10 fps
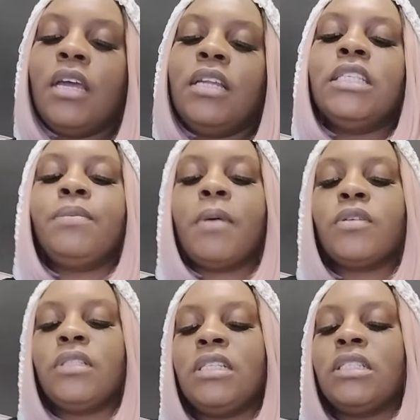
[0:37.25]
This
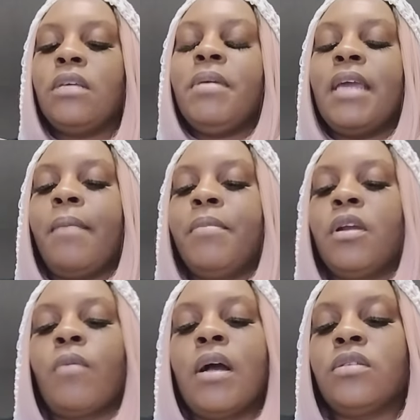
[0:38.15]
person, this could be
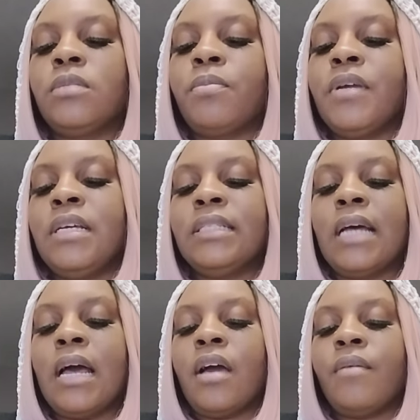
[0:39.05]
happening around
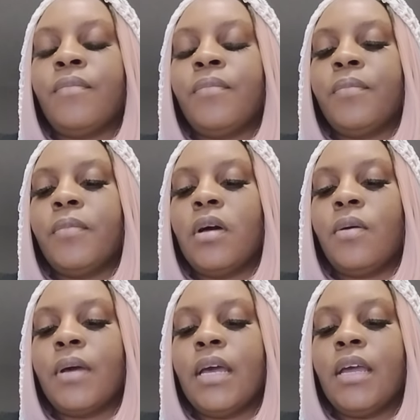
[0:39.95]
springtime,
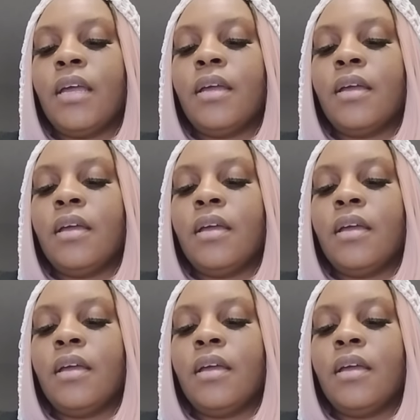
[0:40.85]
okay?